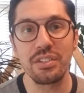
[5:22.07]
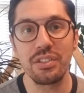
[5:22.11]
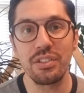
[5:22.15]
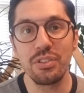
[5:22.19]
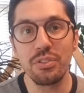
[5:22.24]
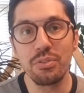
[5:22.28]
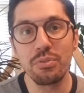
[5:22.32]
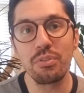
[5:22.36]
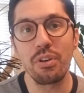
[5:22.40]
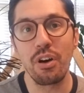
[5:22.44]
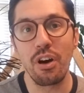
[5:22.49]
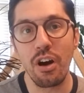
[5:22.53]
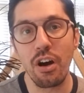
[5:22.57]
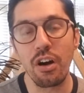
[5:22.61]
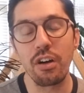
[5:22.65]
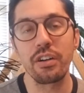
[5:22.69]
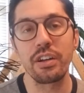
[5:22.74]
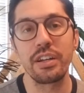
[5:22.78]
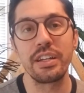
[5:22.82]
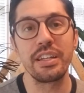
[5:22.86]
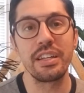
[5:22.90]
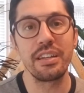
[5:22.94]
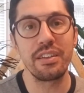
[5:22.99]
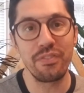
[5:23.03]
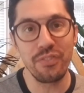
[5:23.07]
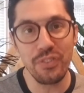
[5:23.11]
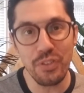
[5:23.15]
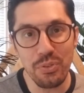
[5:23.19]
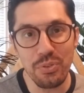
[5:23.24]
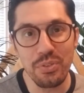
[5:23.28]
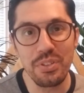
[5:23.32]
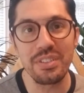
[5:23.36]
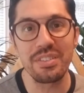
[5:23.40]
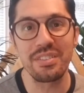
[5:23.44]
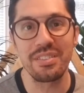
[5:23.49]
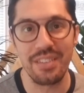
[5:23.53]
You are it if you
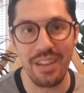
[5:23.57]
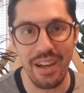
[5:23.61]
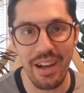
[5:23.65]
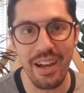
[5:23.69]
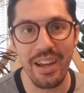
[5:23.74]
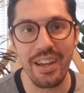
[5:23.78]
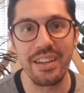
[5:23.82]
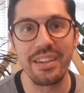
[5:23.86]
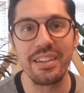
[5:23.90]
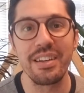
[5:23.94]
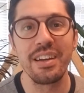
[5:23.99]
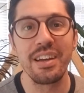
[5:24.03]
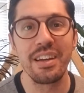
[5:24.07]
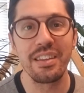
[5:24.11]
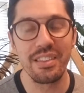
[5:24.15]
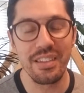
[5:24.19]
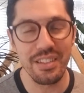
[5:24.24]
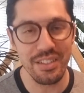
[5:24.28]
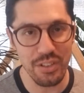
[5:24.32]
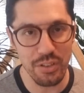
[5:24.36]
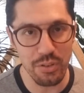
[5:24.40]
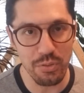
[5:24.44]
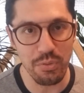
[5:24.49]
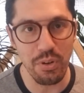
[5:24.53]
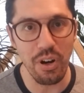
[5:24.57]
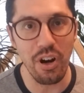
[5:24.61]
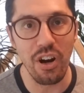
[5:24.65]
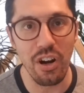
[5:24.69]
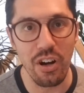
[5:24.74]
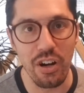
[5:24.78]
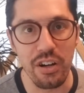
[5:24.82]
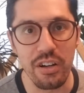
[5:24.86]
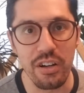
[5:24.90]
decide that you are.